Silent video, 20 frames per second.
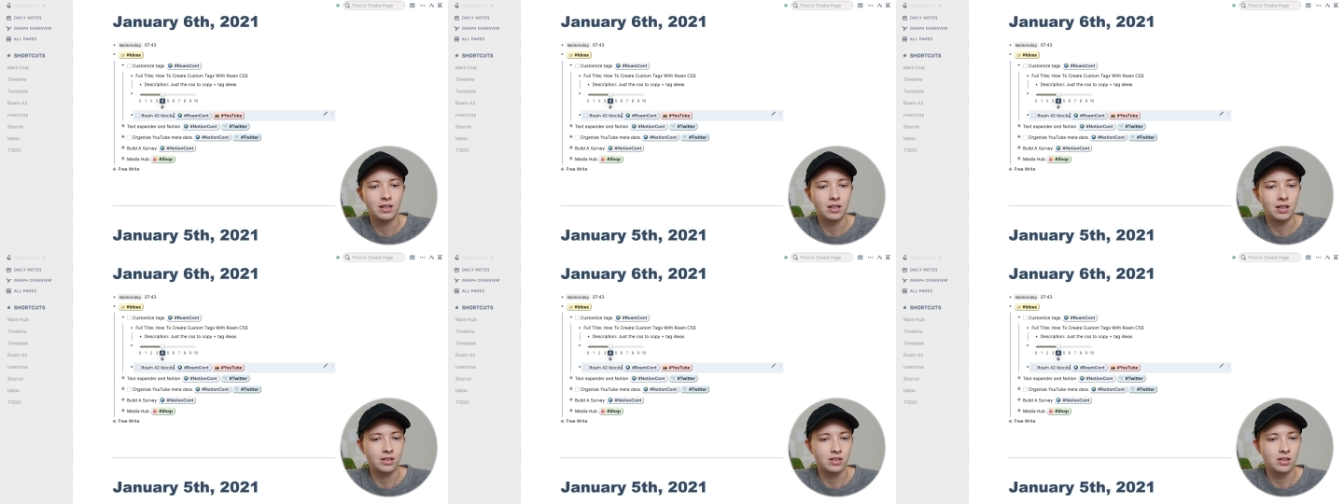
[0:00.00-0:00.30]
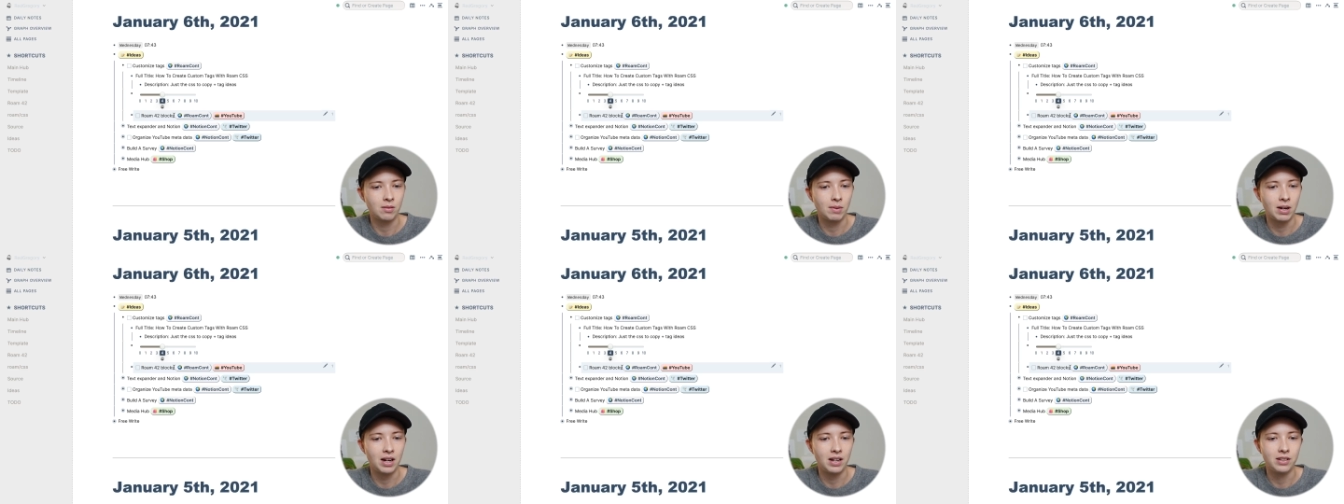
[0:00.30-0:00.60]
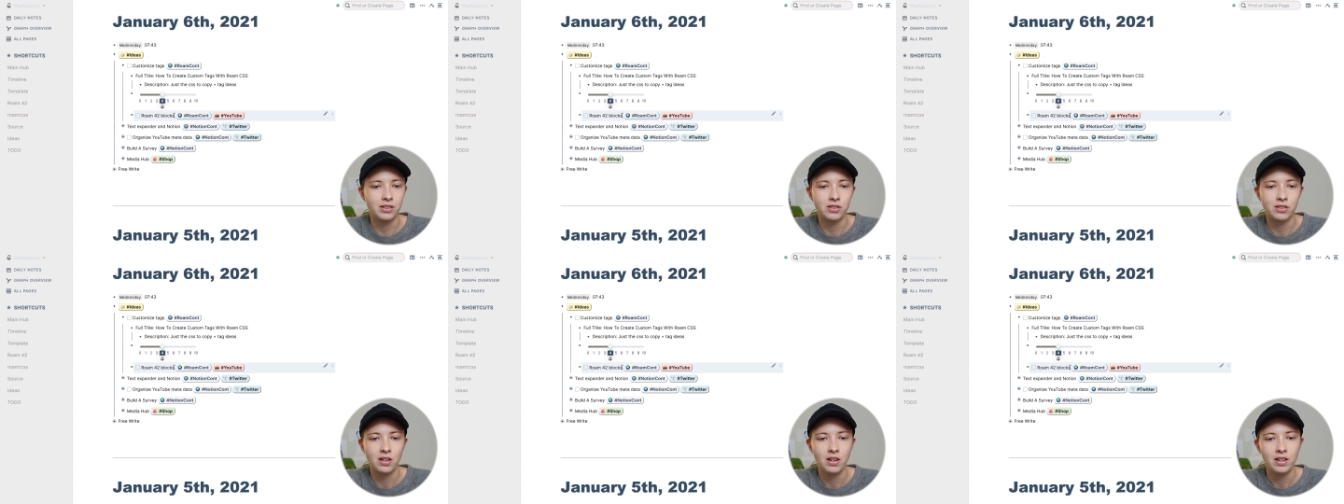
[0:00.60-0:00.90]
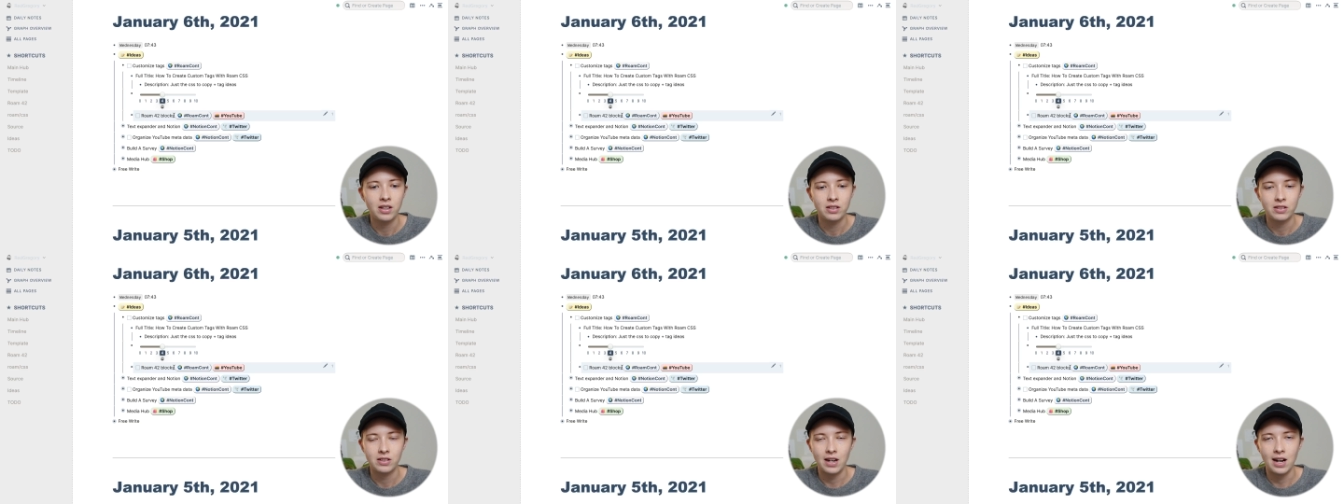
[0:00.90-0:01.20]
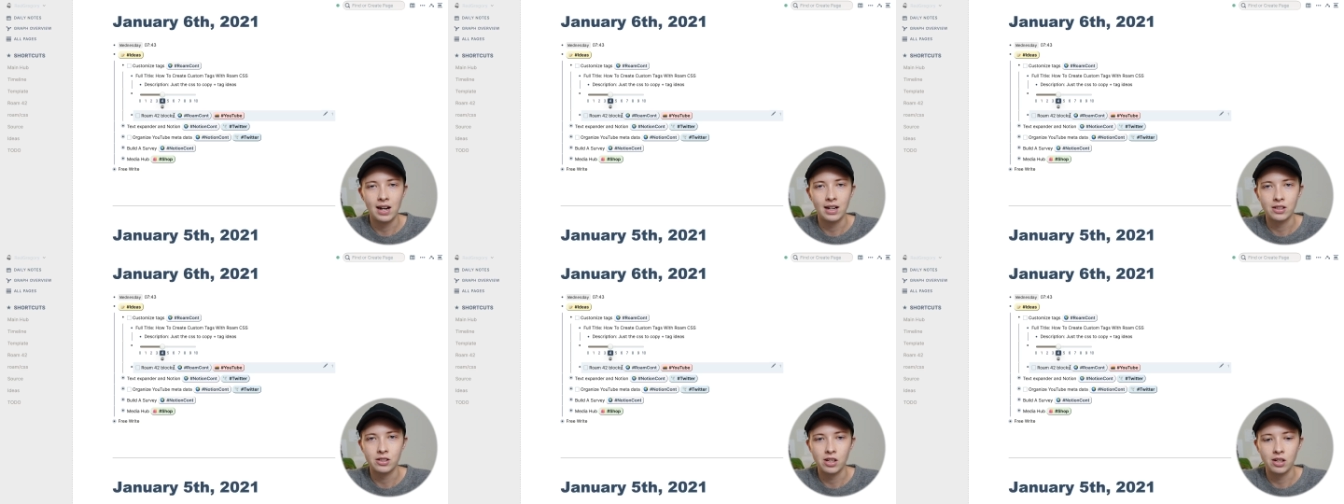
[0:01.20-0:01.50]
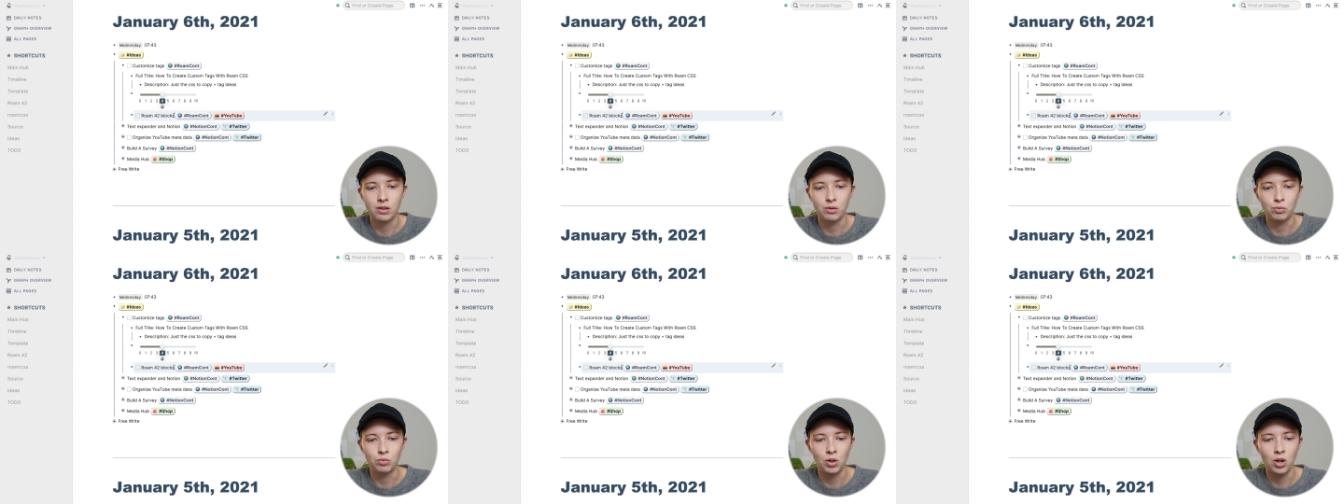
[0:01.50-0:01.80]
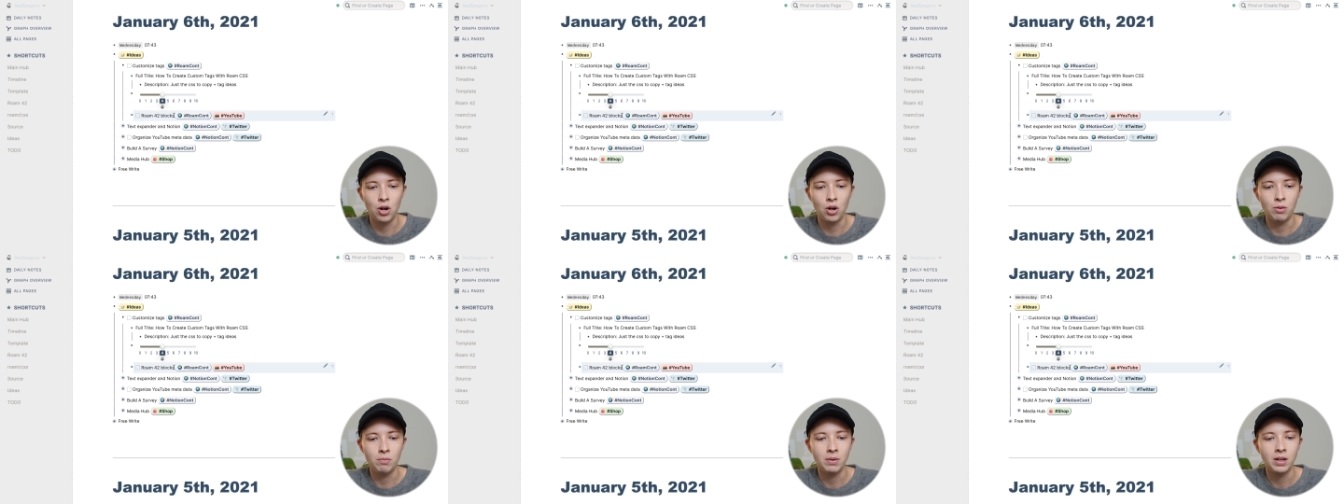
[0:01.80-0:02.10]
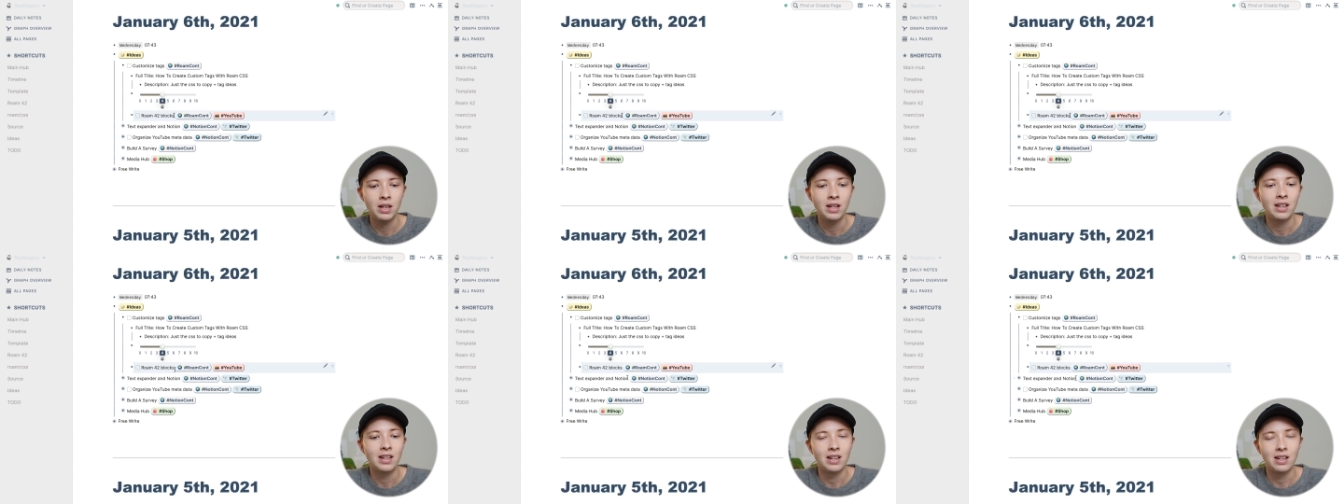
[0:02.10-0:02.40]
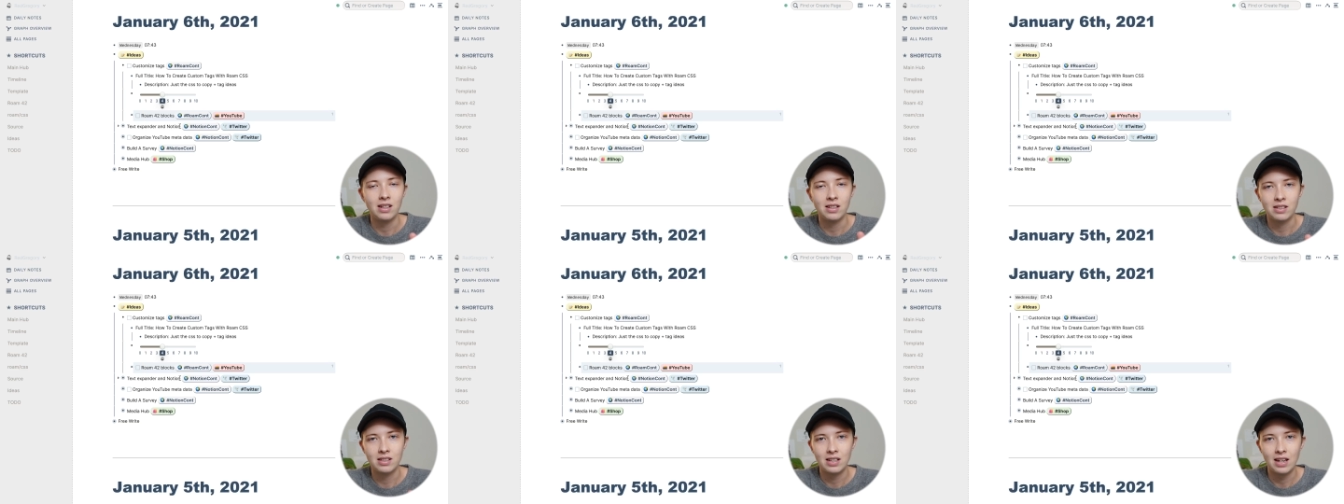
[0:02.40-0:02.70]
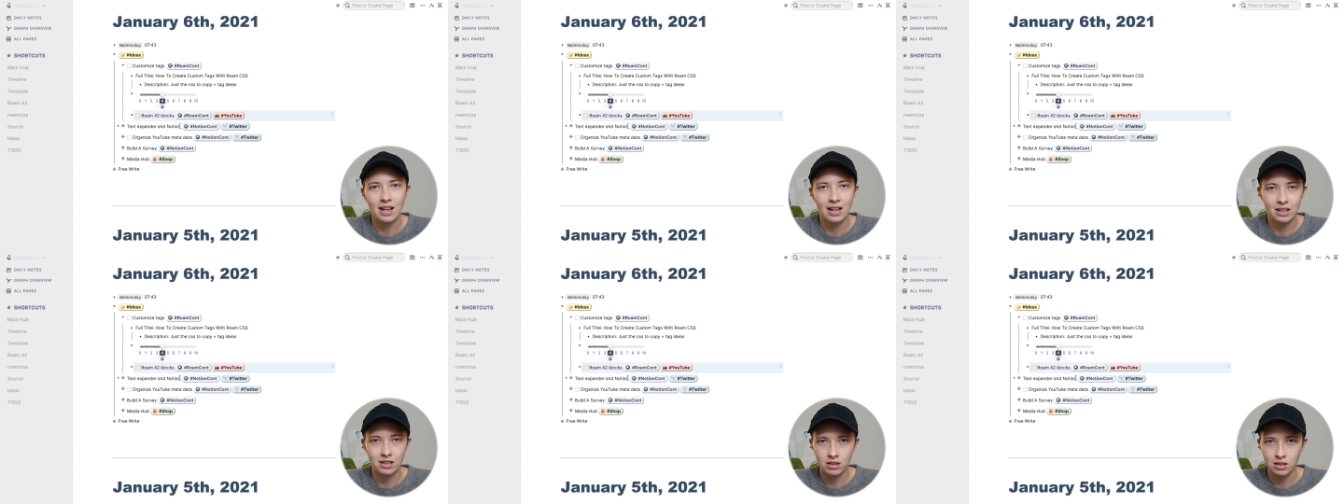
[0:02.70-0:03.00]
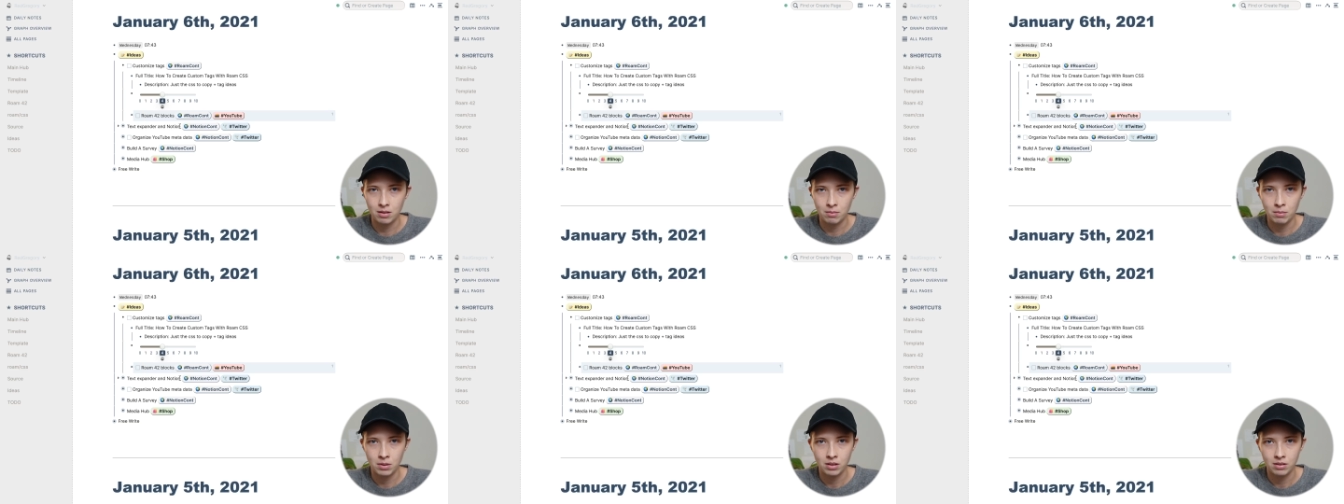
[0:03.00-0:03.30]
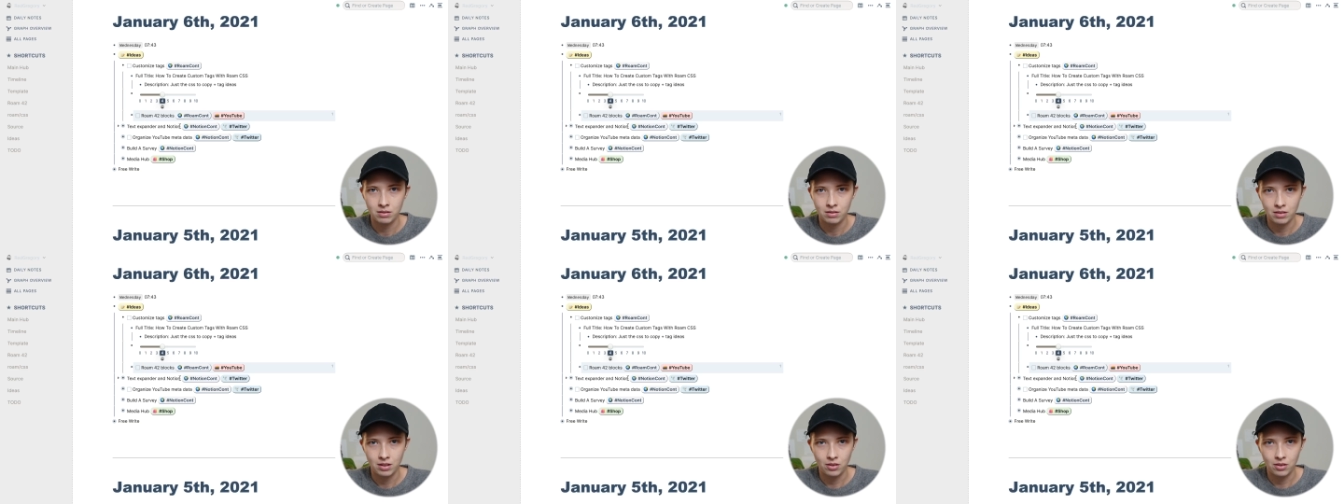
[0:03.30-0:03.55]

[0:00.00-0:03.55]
customize tags in Roam in tandem